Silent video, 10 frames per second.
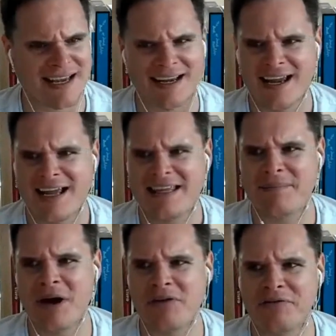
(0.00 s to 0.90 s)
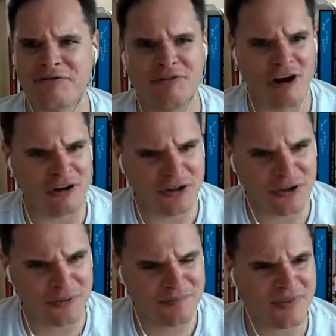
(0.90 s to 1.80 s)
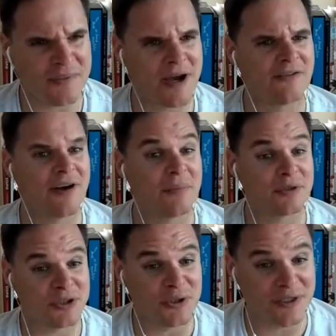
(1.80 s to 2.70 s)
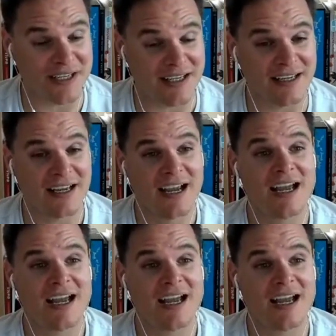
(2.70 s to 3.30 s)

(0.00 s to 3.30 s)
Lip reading: Like the amount of volume, the amount of opportunity,